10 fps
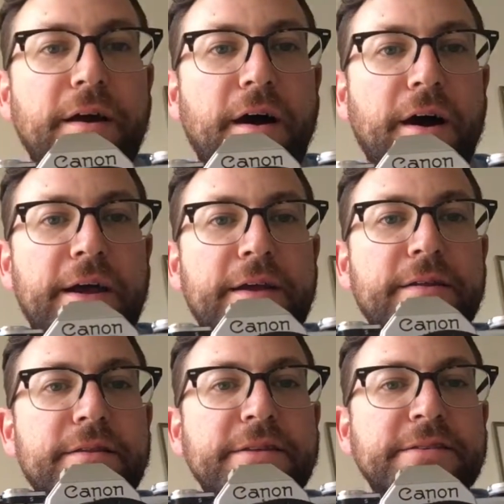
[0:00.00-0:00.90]
Alright,
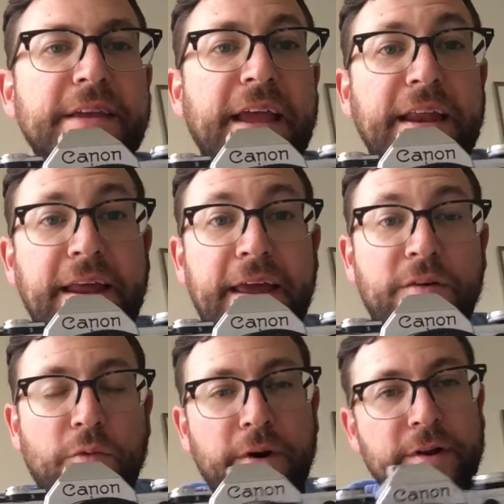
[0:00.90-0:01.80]
this is the Canon
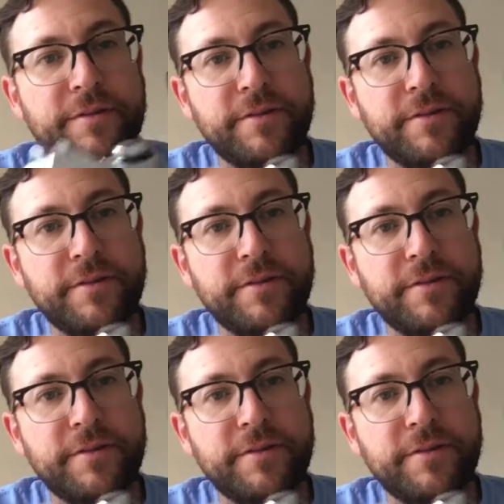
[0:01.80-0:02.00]
AE1.